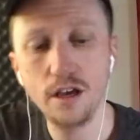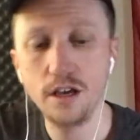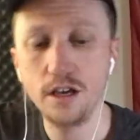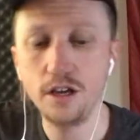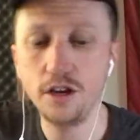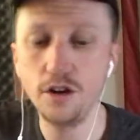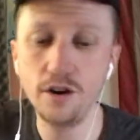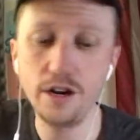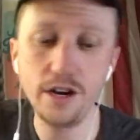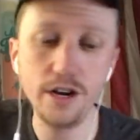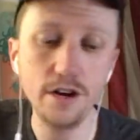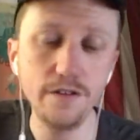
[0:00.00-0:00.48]

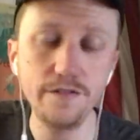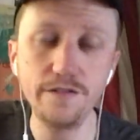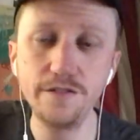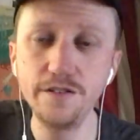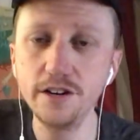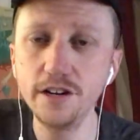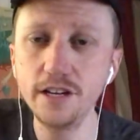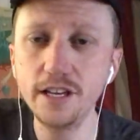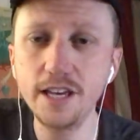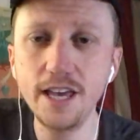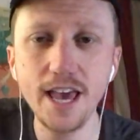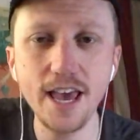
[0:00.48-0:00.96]
you're here
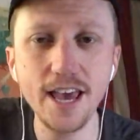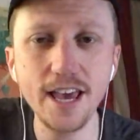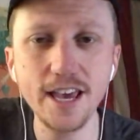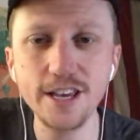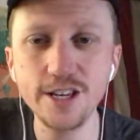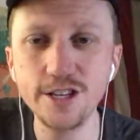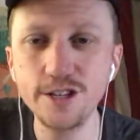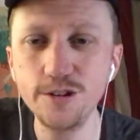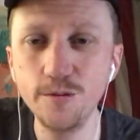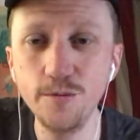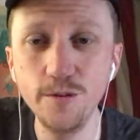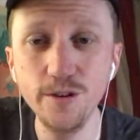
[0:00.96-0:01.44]
for a
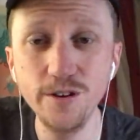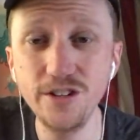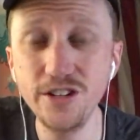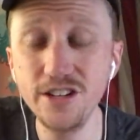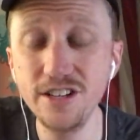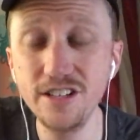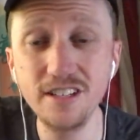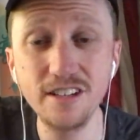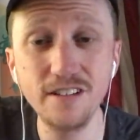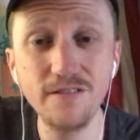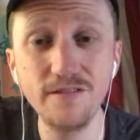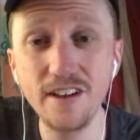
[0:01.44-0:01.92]
case. We're
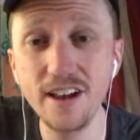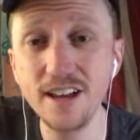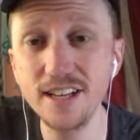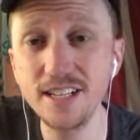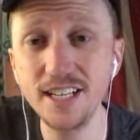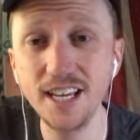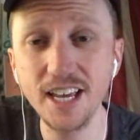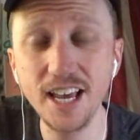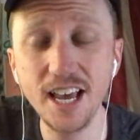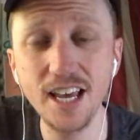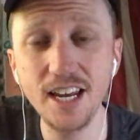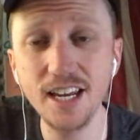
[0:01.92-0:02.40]
just
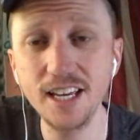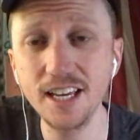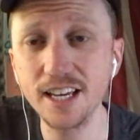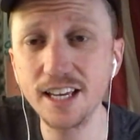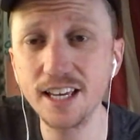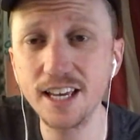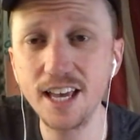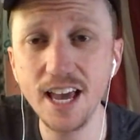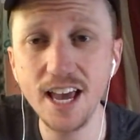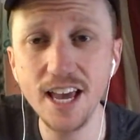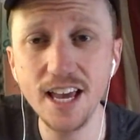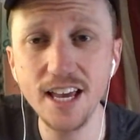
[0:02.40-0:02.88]
investigating a
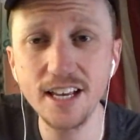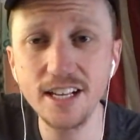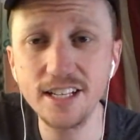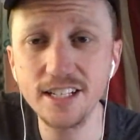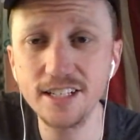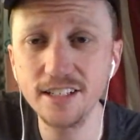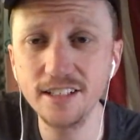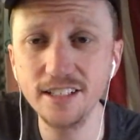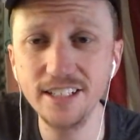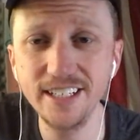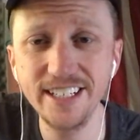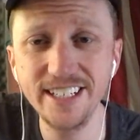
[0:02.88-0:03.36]
case.
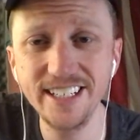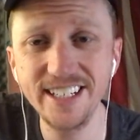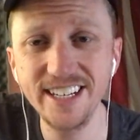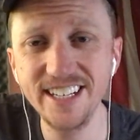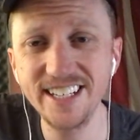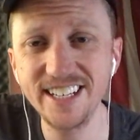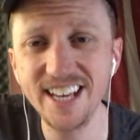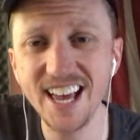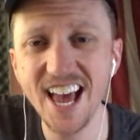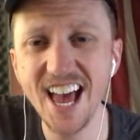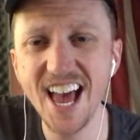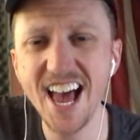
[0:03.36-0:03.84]
So let's
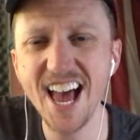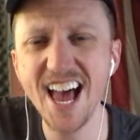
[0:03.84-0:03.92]
just,